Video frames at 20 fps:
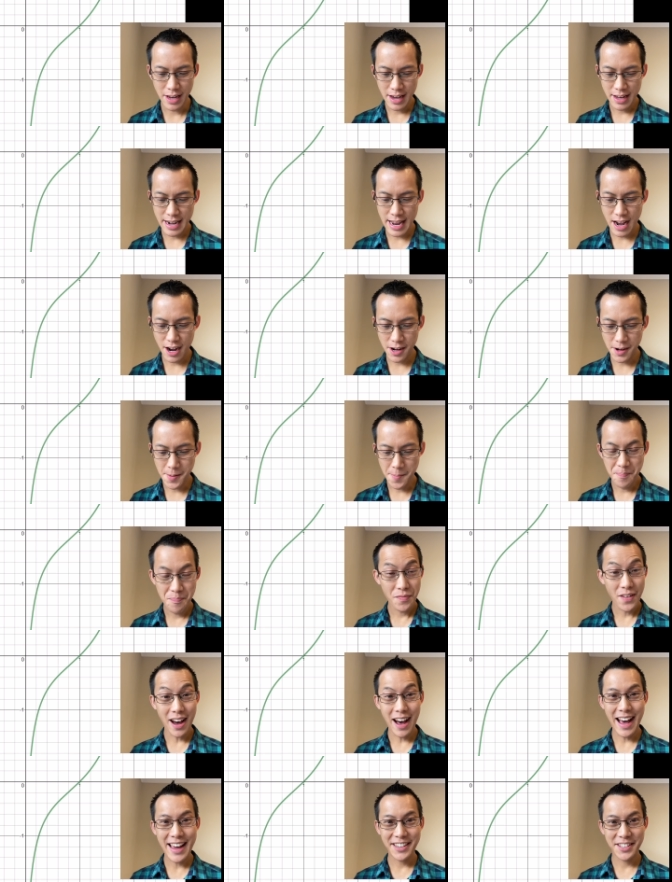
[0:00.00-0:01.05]
Now,
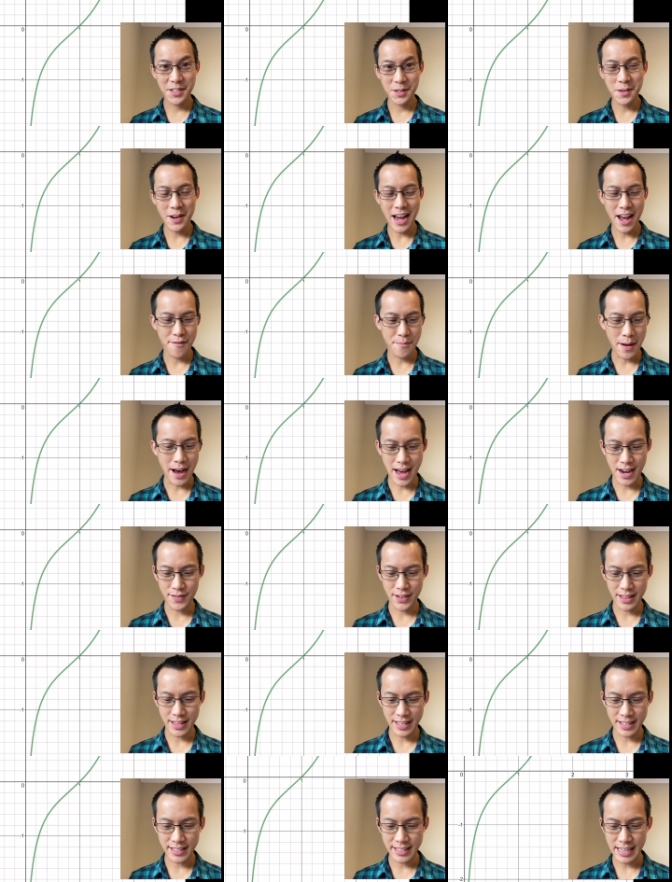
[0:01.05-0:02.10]
I do have part of
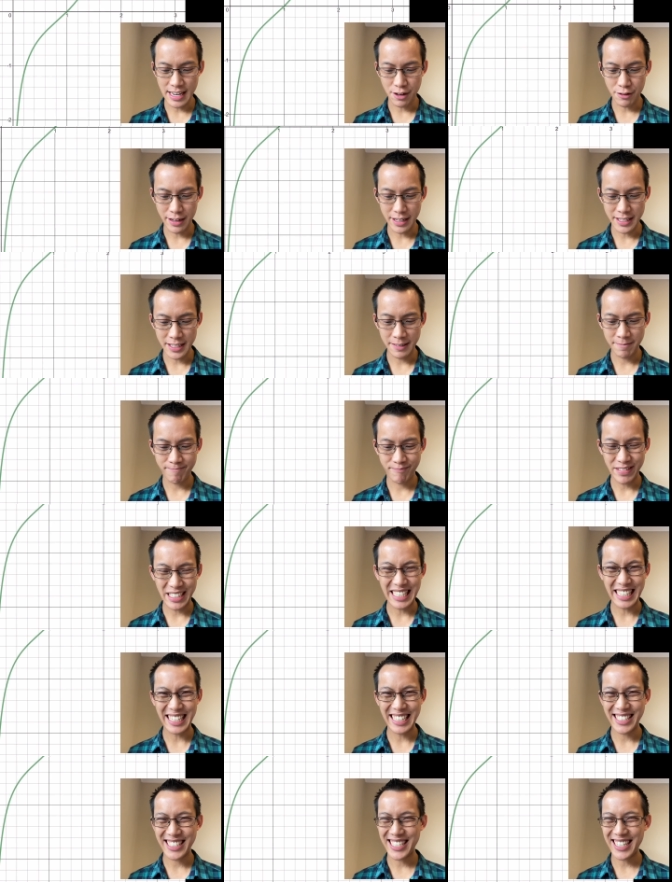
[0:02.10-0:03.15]
it that's decreasing,
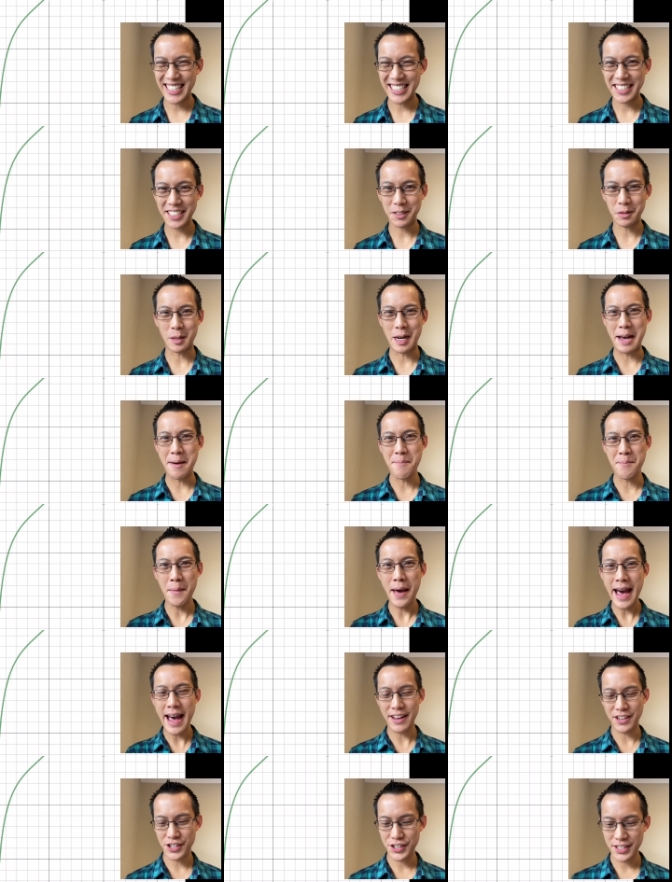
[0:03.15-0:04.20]
but it doesn't quite
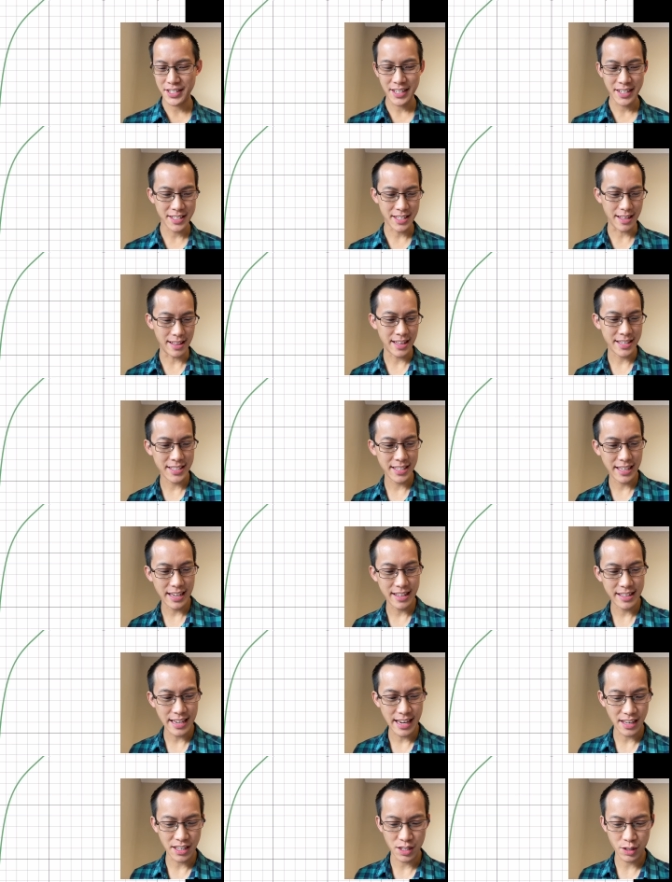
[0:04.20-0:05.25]
match, does it? Let's again
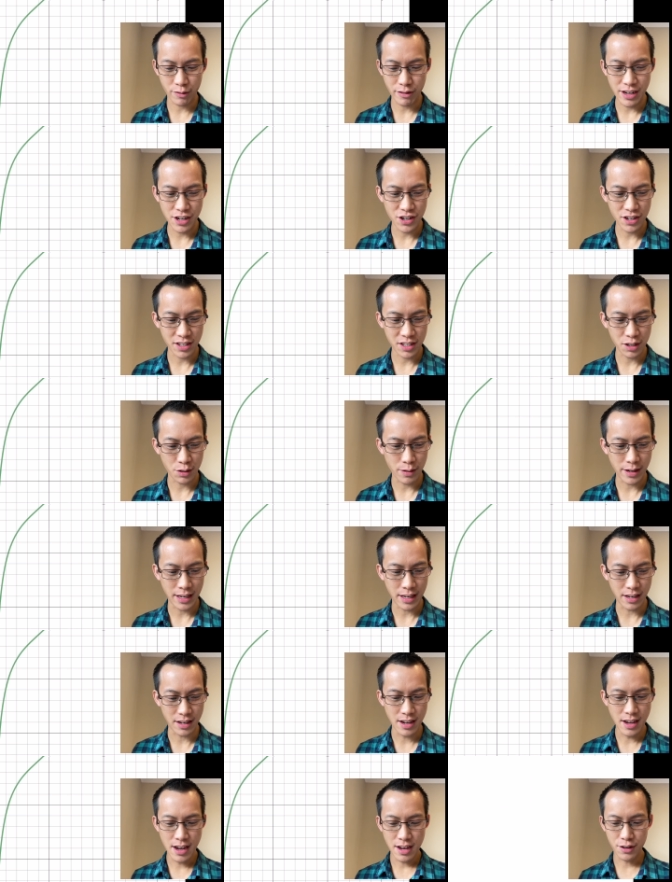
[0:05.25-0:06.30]
take a screenshot so we
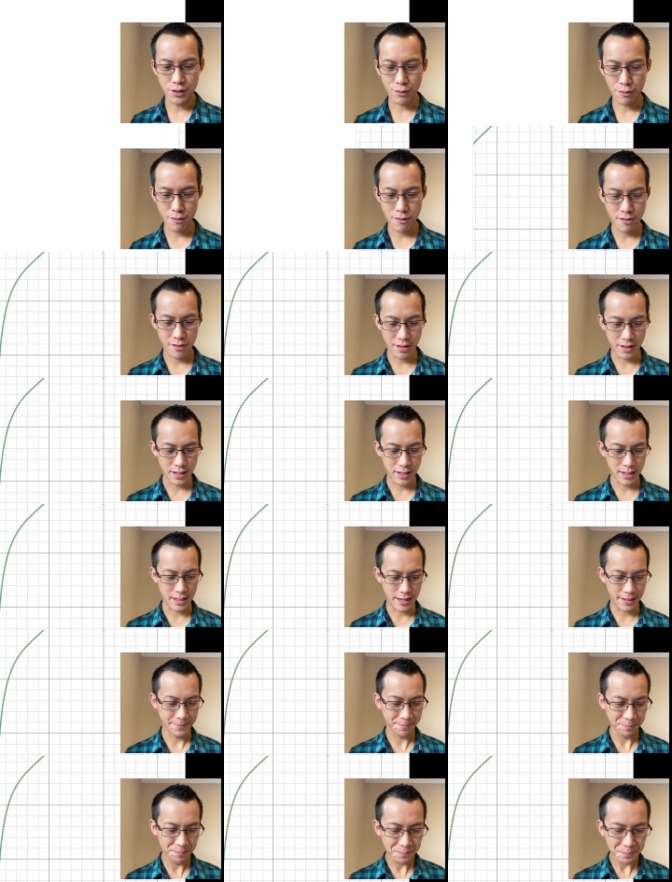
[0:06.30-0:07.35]
can draw on this
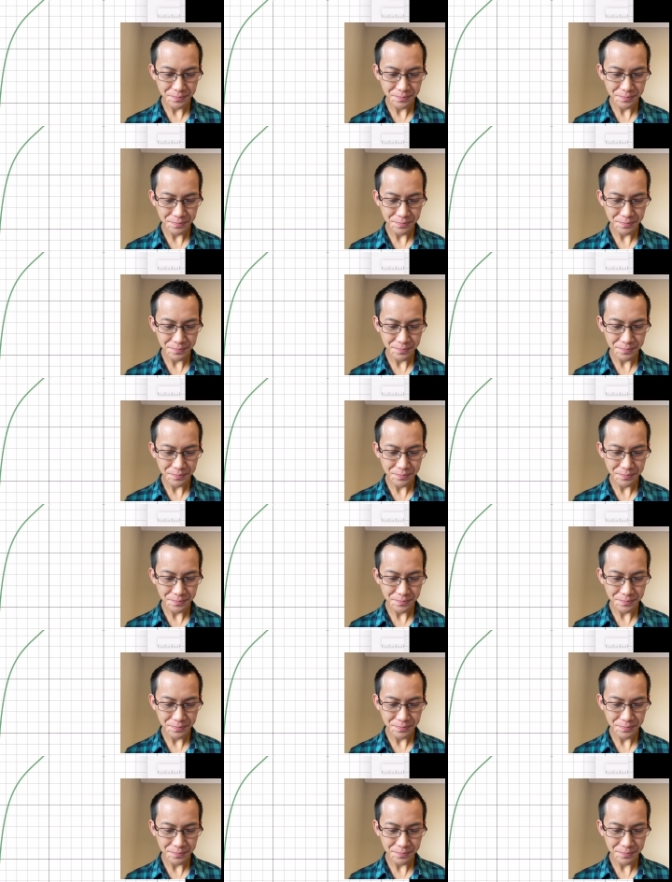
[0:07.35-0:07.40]
thing.